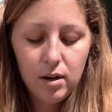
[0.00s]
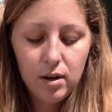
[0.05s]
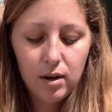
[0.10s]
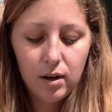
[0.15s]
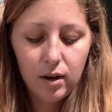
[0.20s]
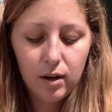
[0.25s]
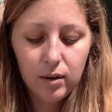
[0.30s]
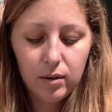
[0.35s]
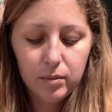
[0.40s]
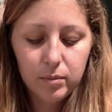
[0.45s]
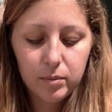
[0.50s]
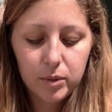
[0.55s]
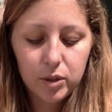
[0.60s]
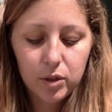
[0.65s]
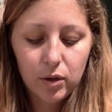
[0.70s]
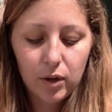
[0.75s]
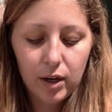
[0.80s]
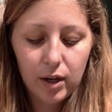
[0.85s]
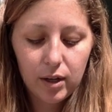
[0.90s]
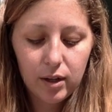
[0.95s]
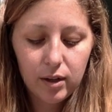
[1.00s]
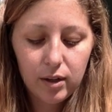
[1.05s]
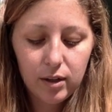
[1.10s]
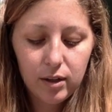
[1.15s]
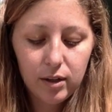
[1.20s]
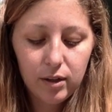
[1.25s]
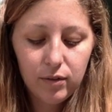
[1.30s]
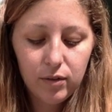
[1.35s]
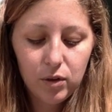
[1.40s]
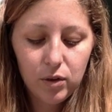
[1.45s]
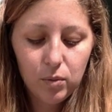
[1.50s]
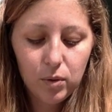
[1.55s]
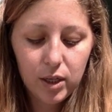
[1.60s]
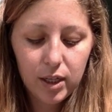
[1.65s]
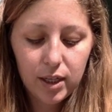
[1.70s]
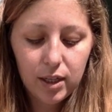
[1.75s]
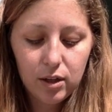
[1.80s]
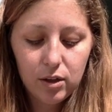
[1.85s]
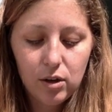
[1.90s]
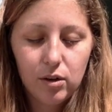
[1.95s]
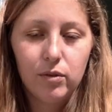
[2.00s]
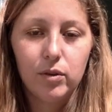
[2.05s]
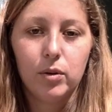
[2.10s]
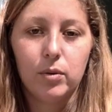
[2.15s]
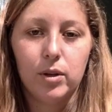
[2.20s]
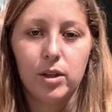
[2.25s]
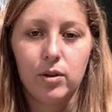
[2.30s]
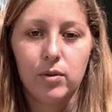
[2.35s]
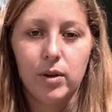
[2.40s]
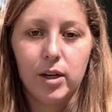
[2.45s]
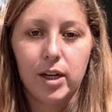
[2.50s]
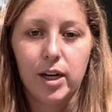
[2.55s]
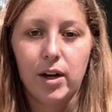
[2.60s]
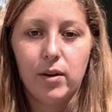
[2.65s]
So if you want to get it over with quick,